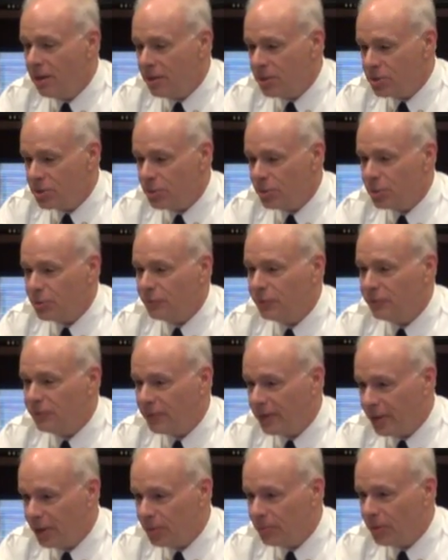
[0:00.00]
Search for
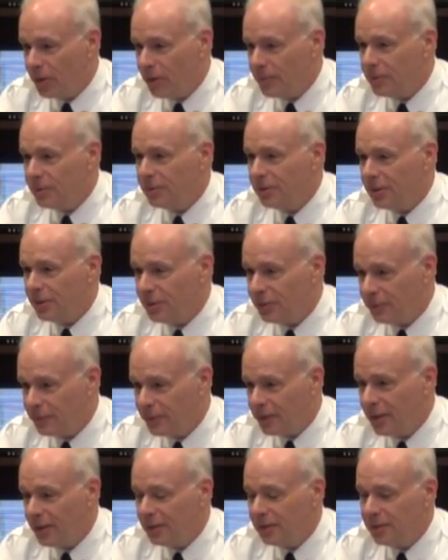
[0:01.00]
Fire Department and you'll
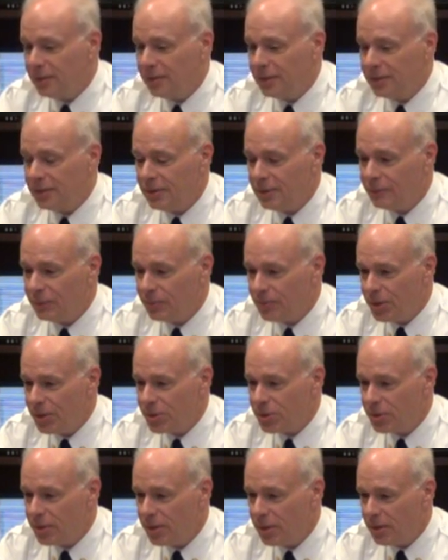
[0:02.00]
find
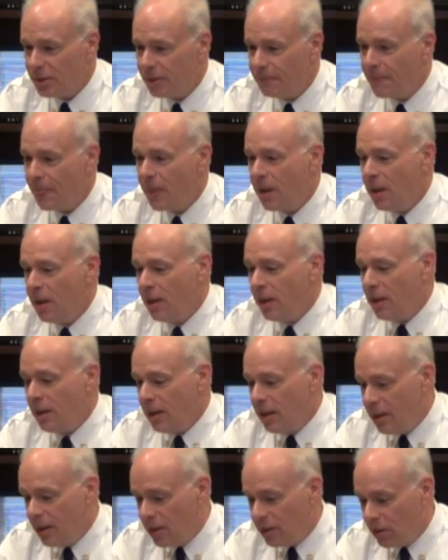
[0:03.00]
information there.
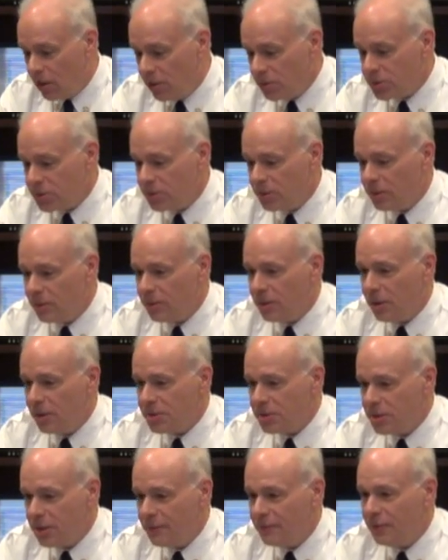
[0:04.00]
And also our
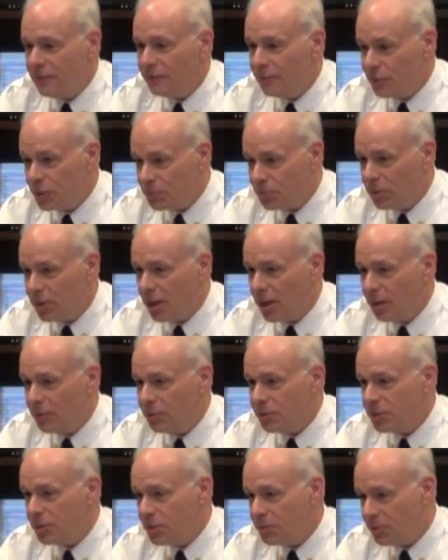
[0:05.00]
Safety First blog,
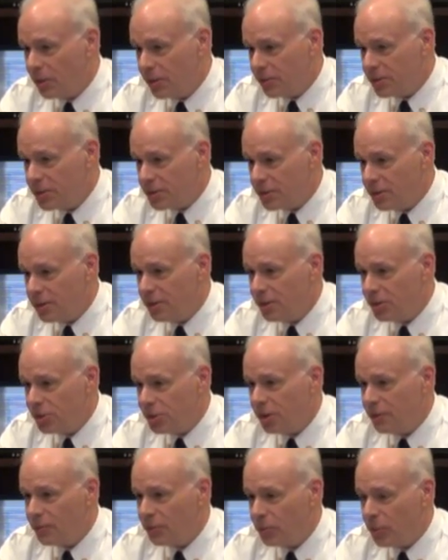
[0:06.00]
which is part of the City of
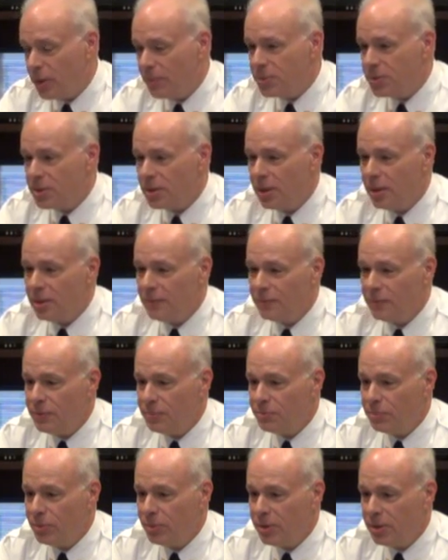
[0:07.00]
Geneva website. If you
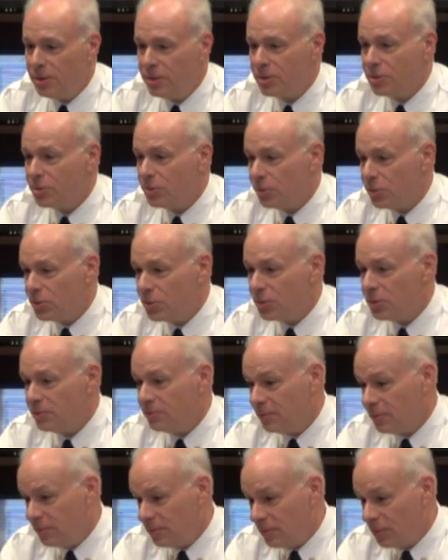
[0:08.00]
put in the search
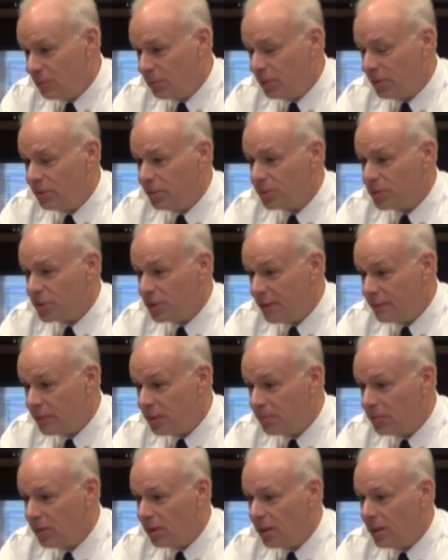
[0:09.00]
window
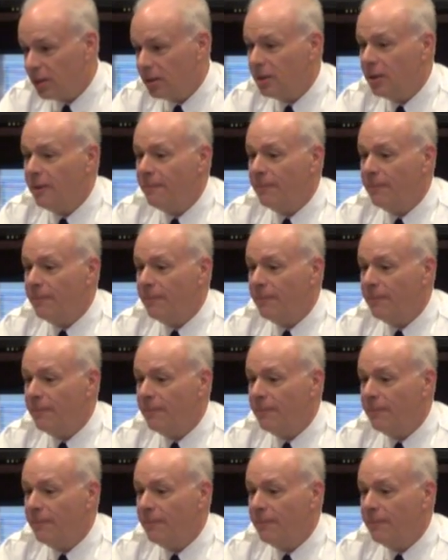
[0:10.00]
safety blog,